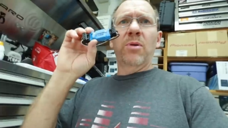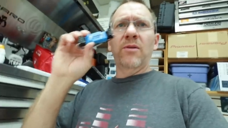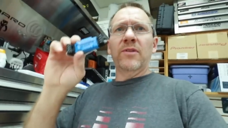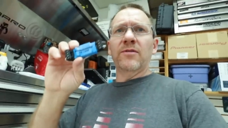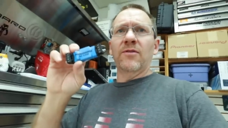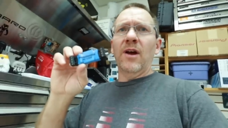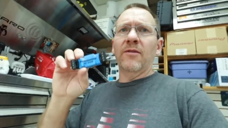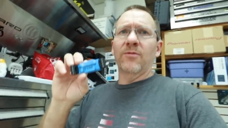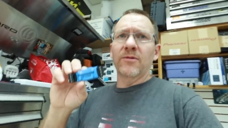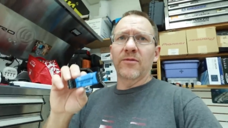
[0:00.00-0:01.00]
perfect for
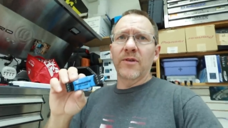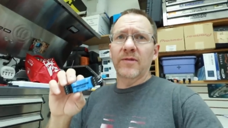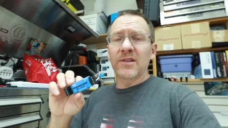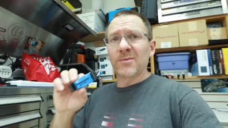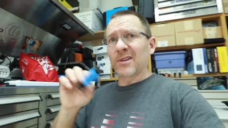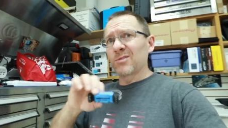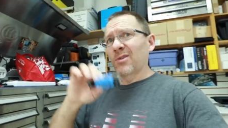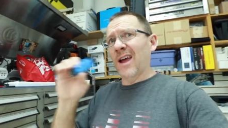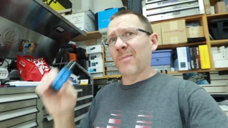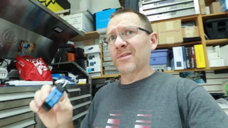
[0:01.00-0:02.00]
F one fifties because
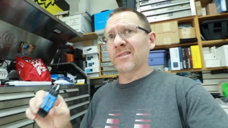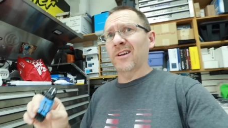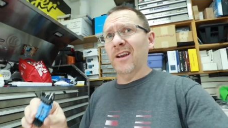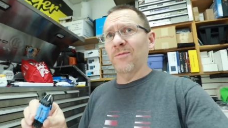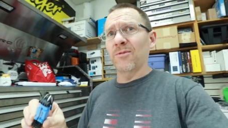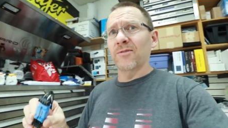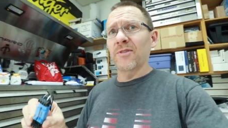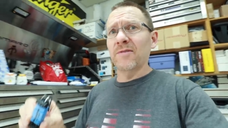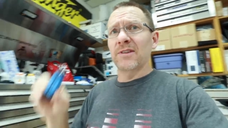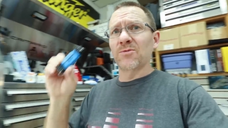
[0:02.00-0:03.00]
what happens in an F one
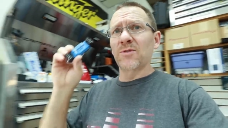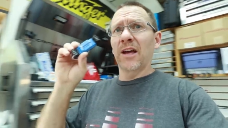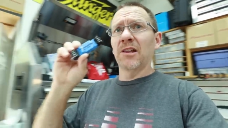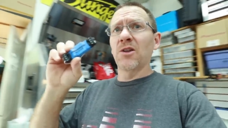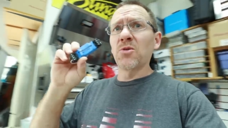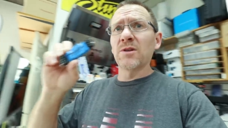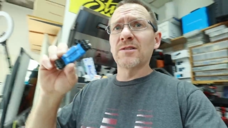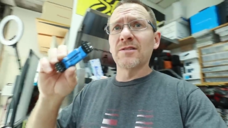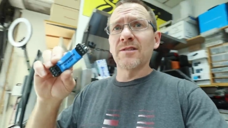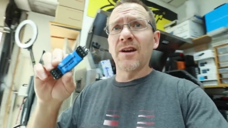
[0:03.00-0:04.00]
fifty is when that load isn't